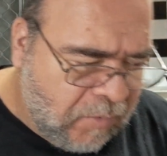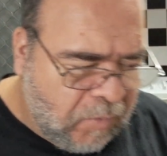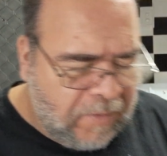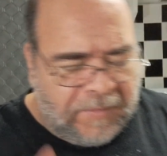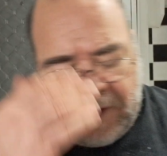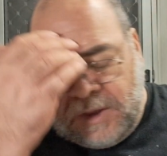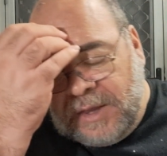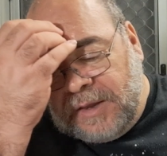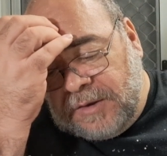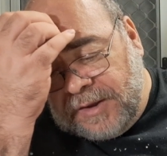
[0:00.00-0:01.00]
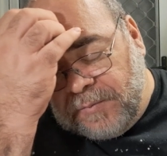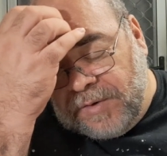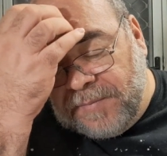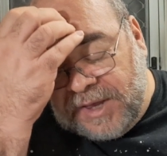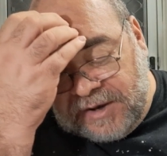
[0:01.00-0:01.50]
what am
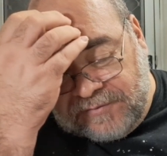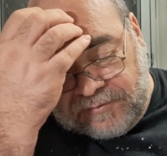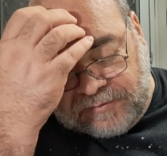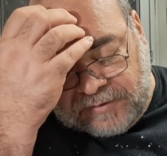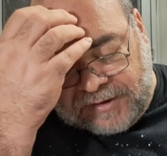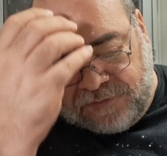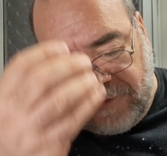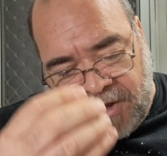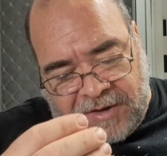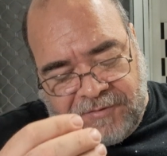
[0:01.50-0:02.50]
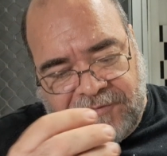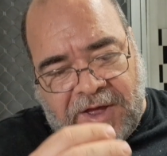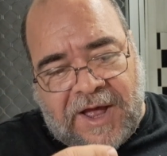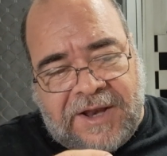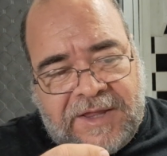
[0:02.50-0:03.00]
I going to do? Like
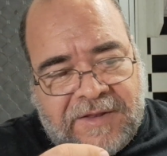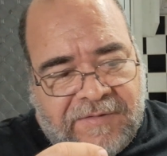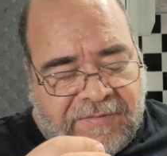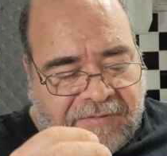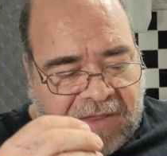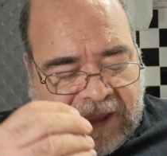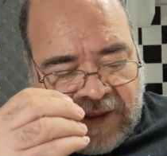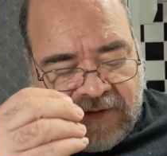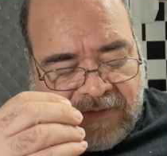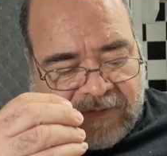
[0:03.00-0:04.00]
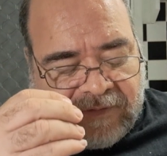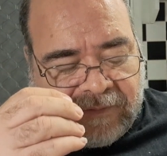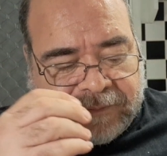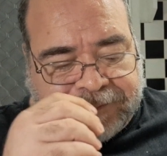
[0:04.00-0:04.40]
Jardiance is